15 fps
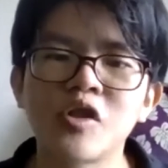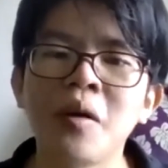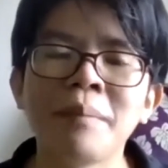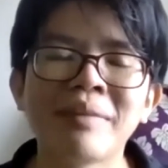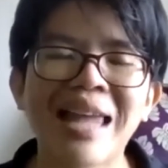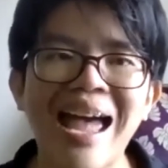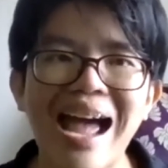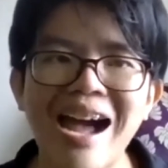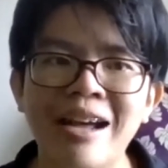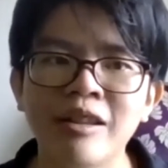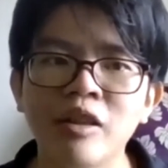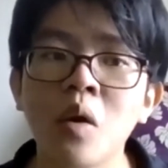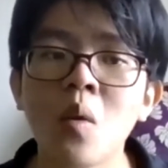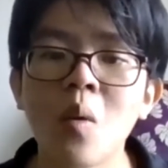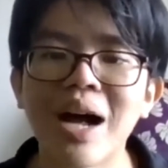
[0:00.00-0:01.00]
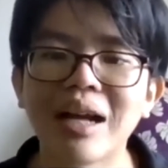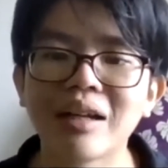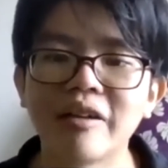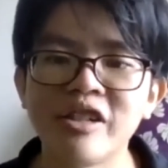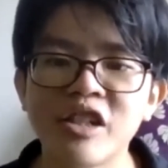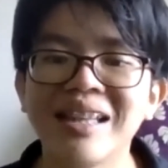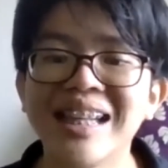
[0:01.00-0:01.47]
that
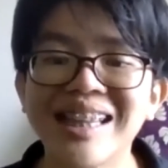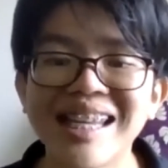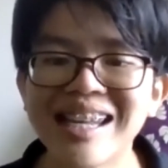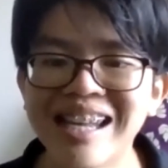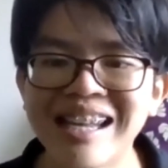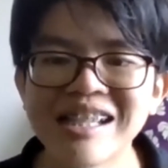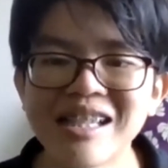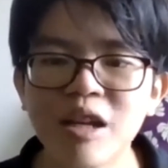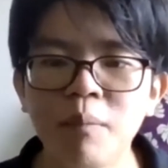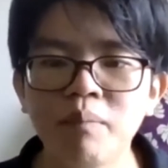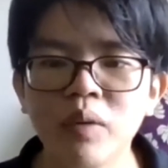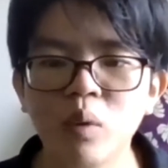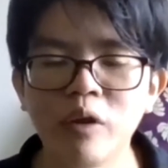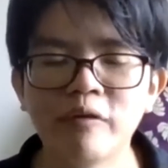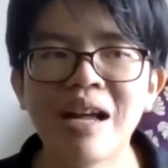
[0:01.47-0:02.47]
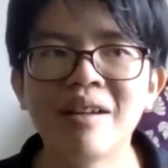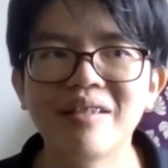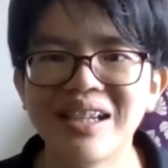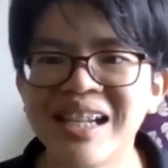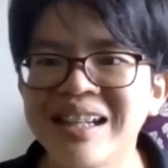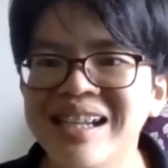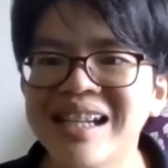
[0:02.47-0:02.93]
despite I being a slow
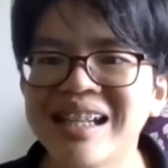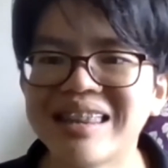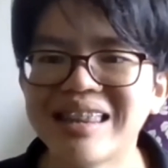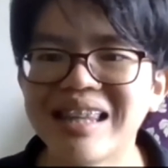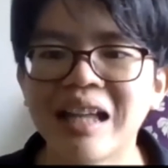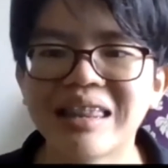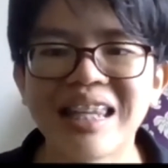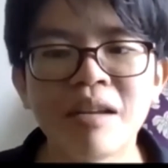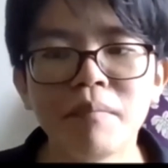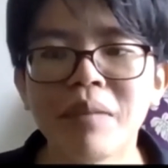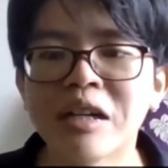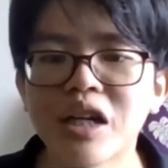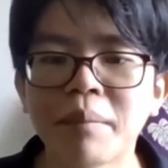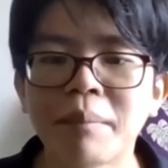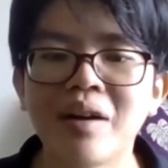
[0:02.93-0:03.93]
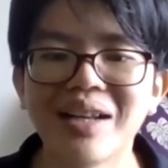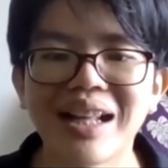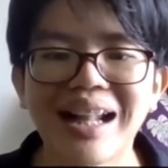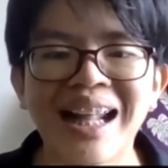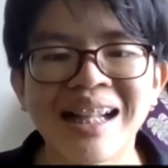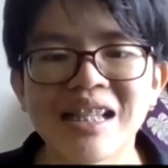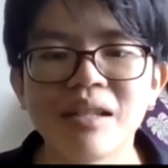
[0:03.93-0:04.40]
learner, I
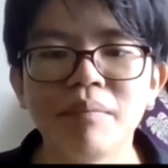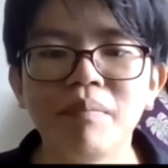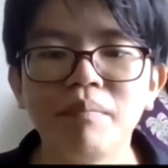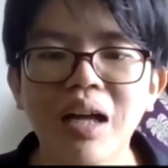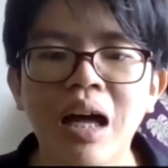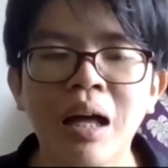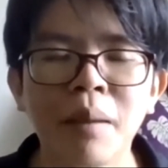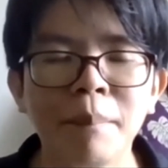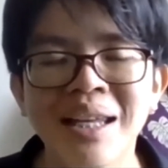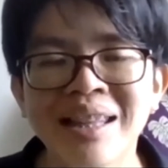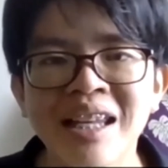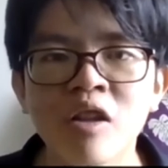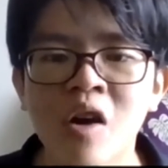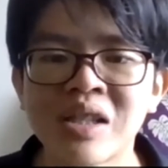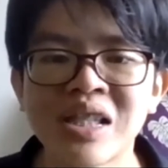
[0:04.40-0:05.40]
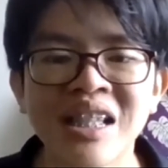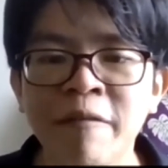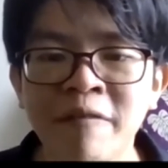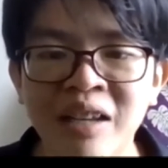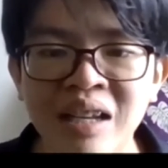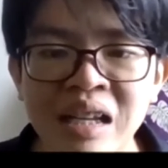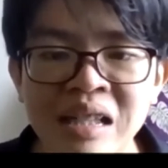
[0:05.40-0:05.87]
think I have grown quite a bit
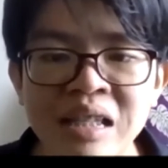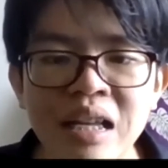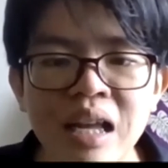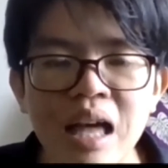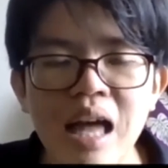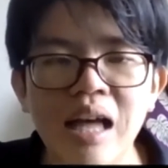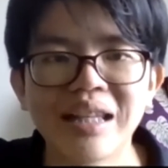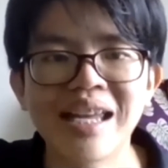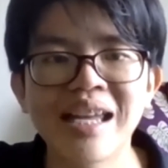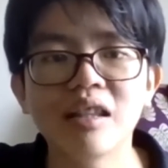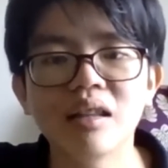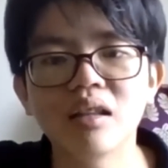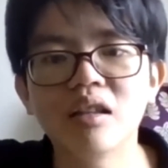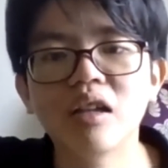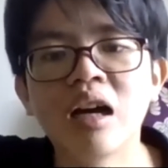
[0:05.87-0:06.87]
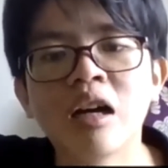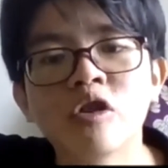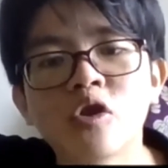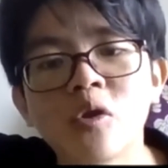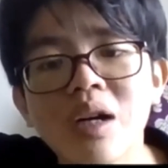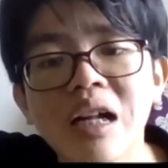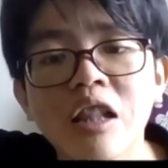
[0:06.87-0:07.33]
in a few
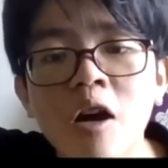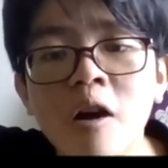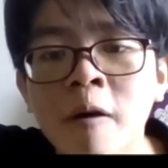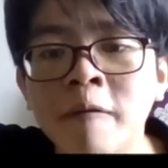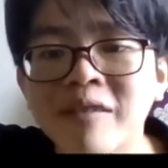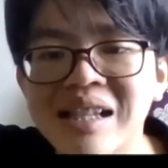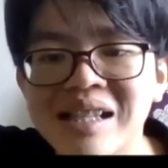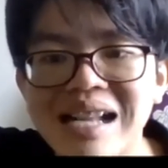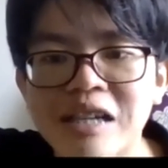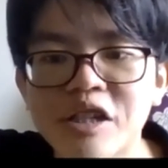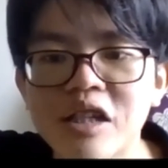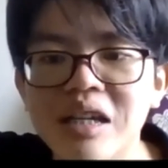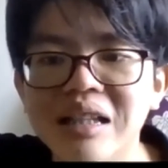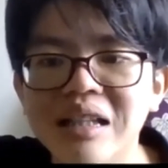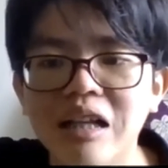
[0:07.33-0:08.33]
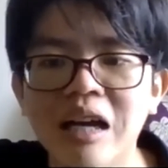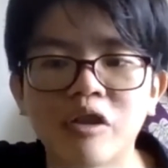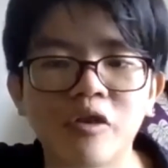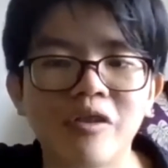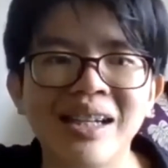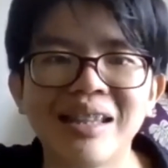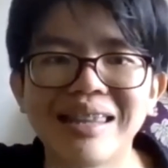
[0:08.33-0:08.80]
aspects. So the first
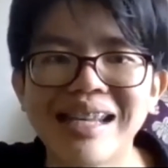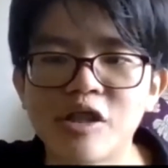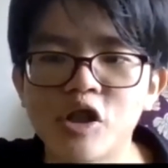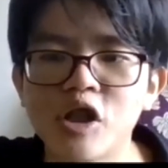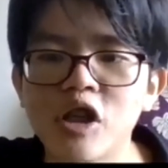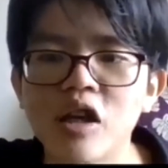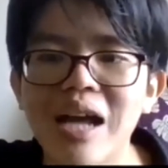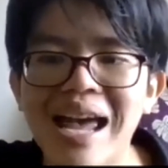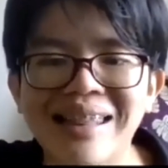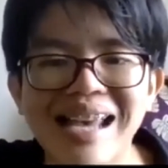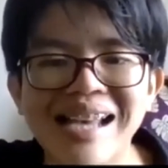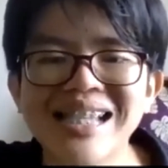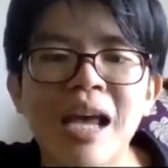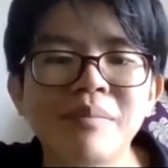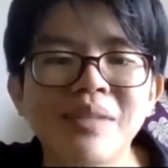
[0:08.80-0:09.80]
thing is about my